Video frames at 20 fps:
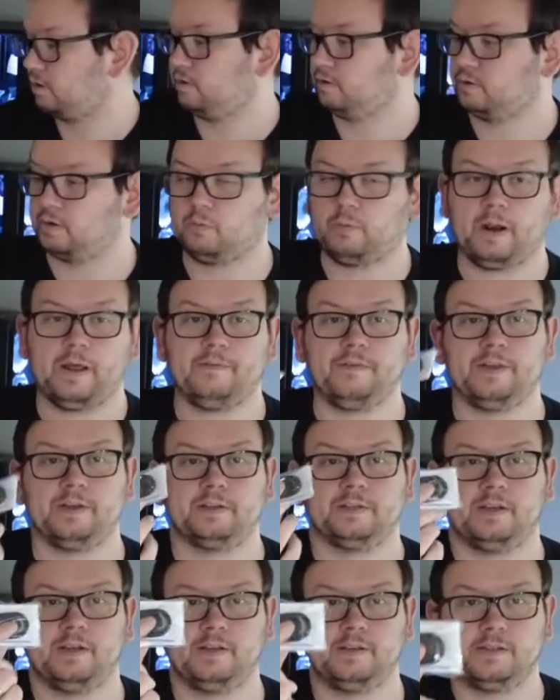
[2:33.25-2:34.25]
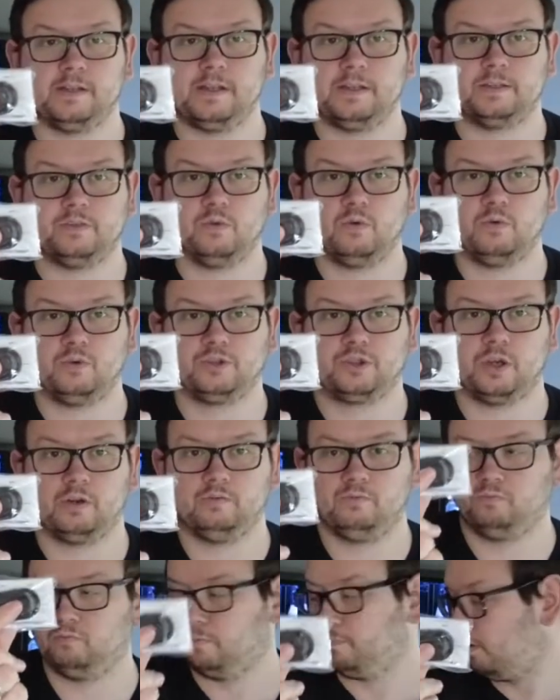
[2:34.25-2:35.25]
So whatever this is, it's
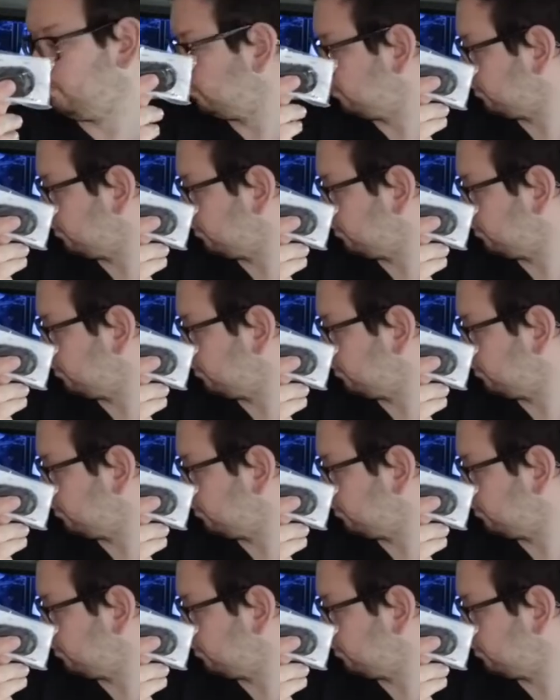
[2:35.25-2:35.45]
also remote